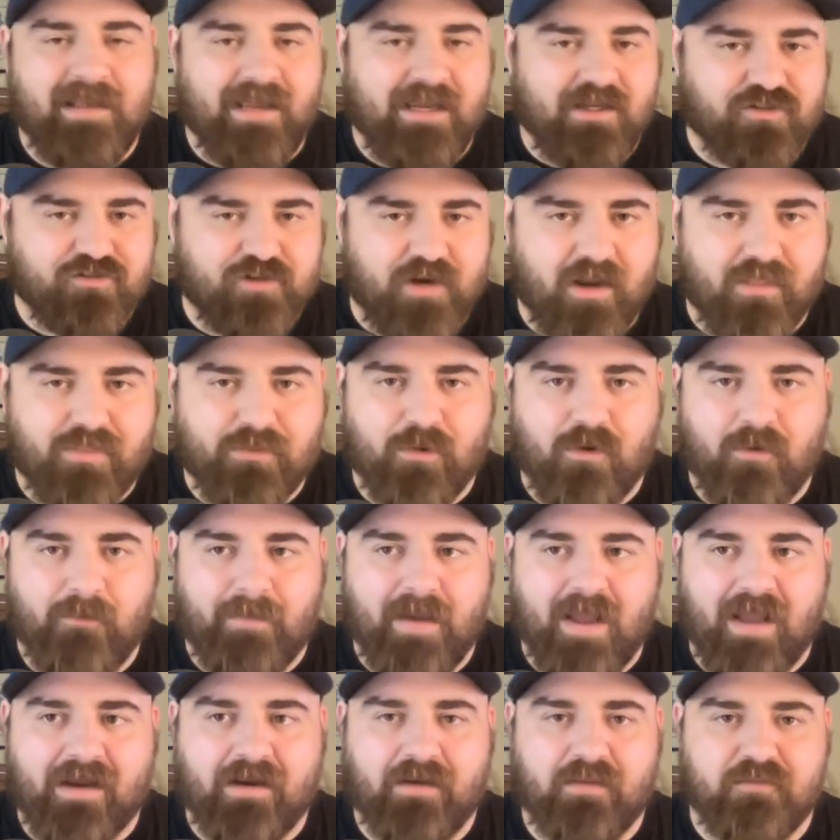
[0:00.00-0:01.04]
and try to throw him
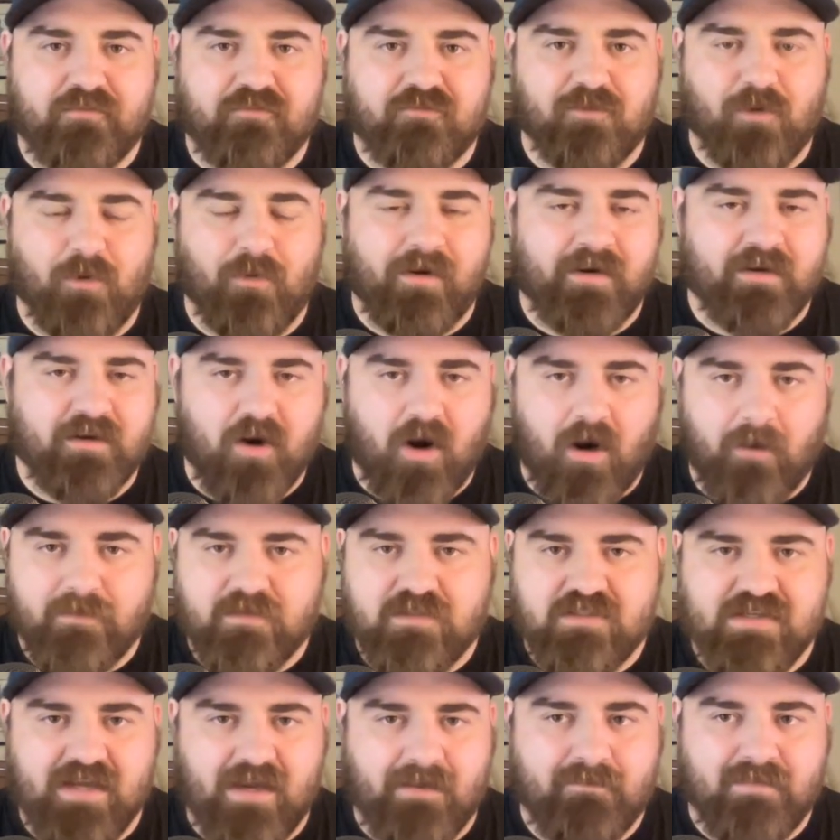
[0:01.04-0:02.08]
back into the floor in
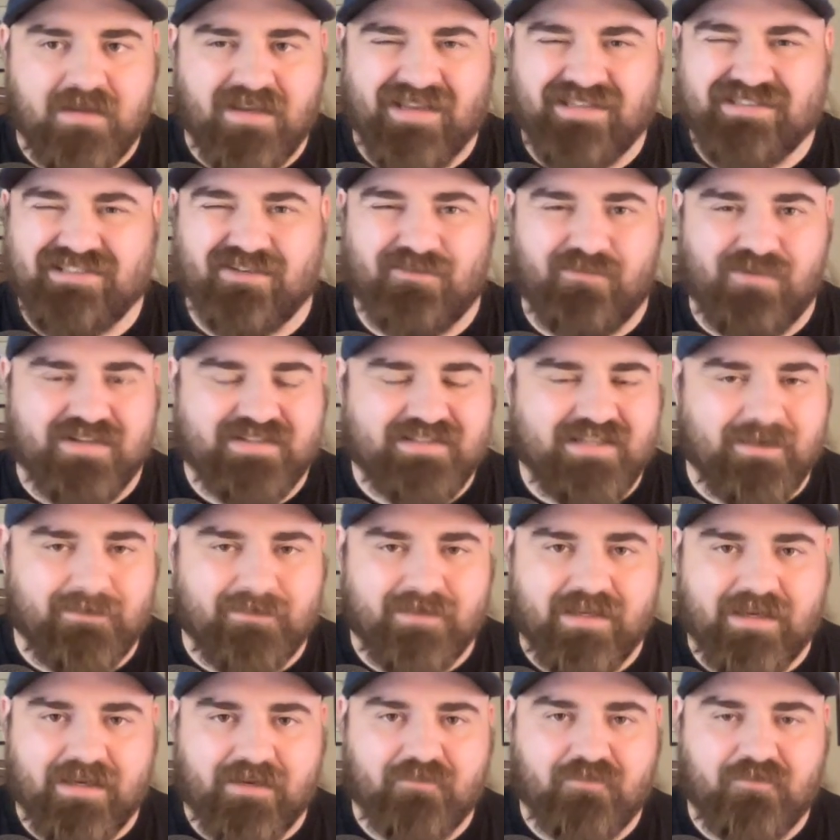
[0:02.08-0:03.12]
garbage time minutes and risk him
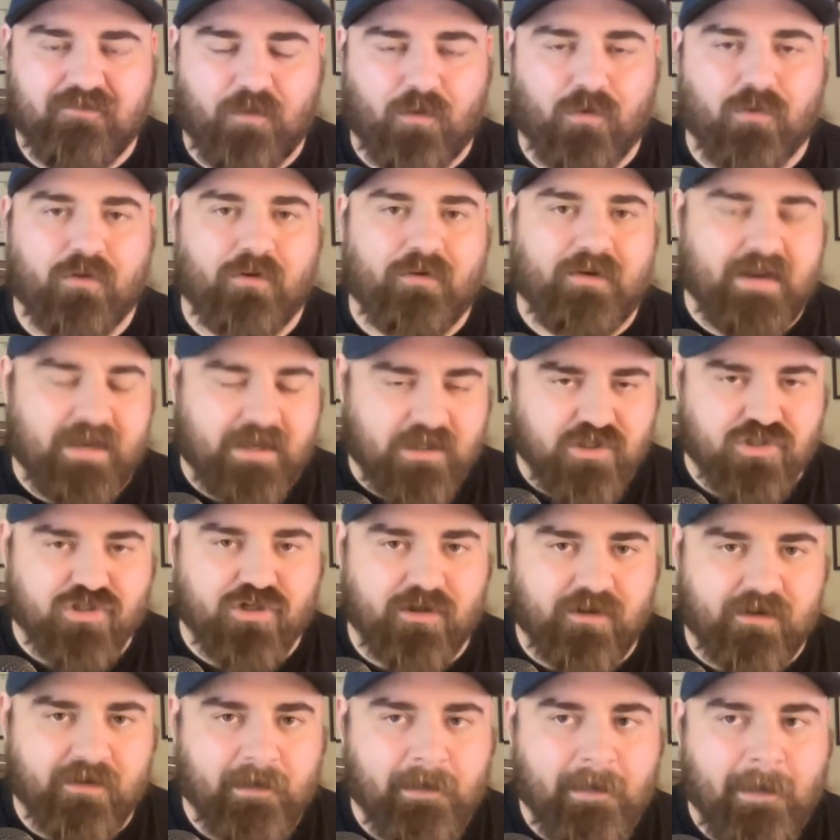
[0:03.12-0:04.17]
getting further
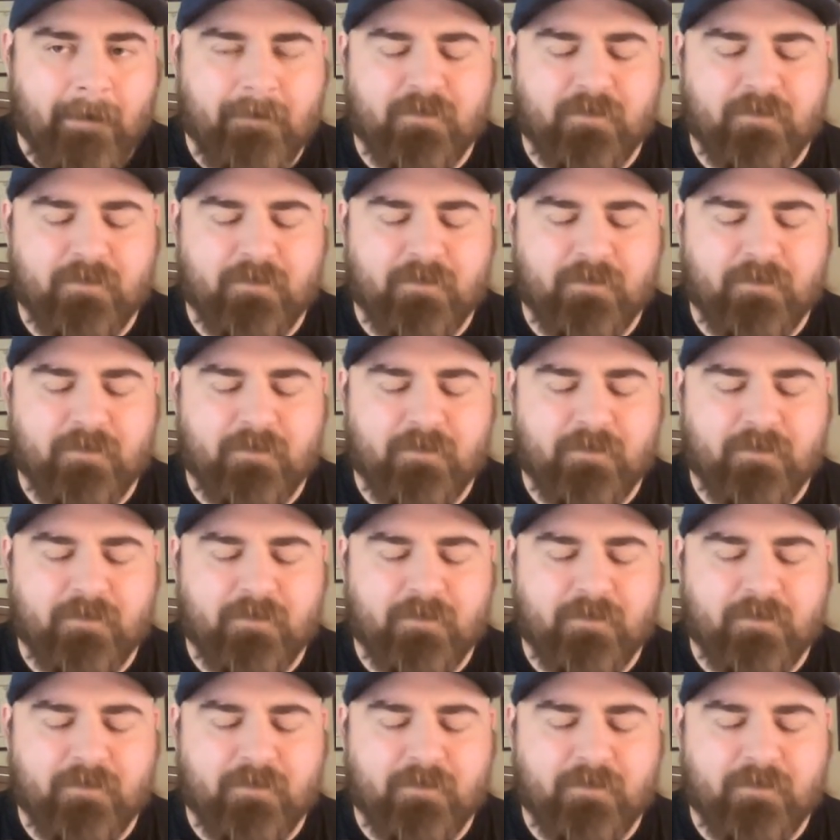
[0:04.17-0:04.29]
injured.